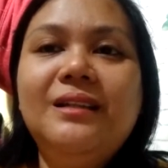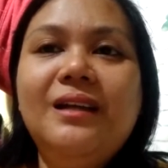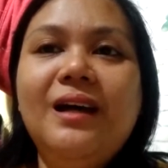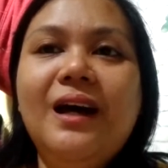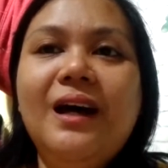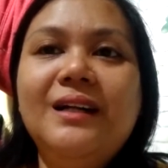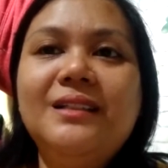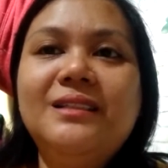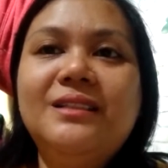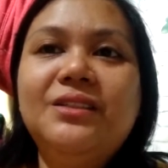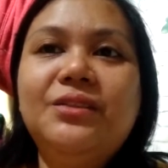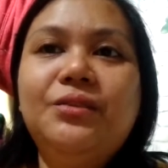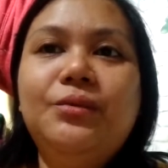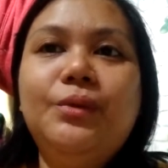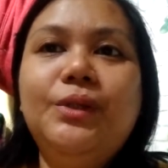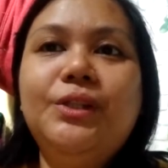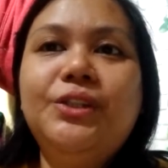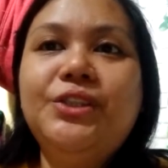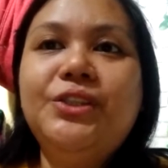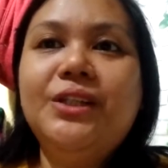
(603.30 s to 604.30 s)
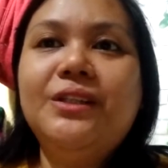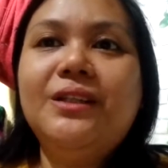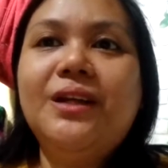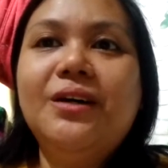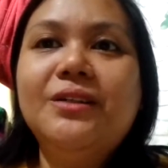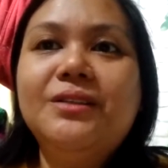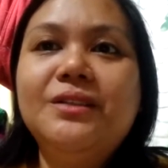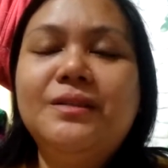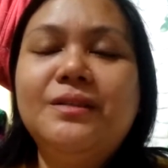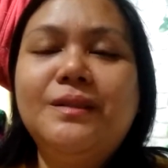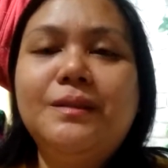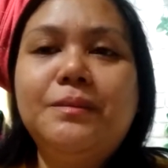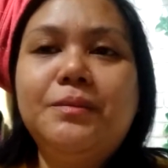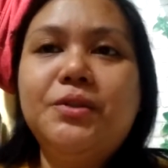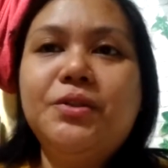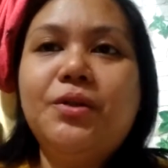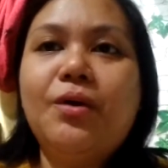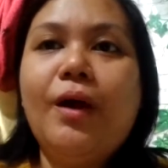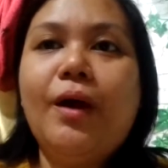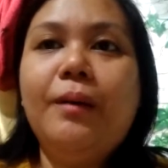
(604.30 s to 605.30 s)
hasn't reached 1,000
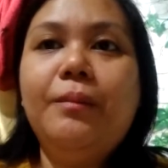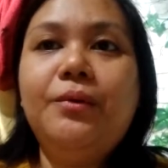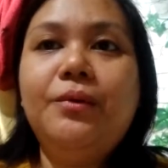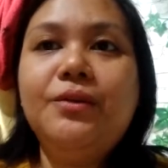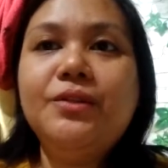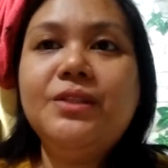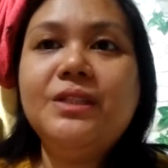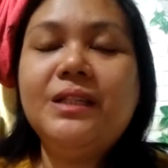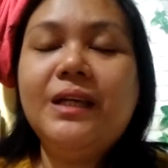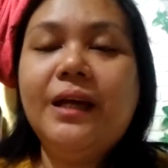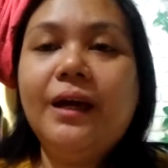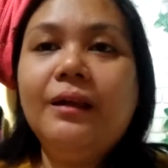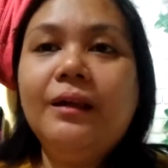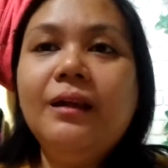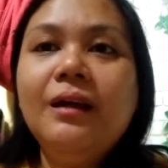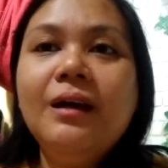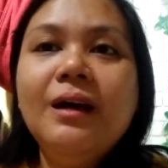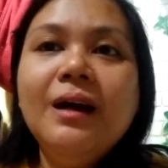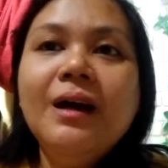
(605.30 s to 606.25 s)
subscribers yet,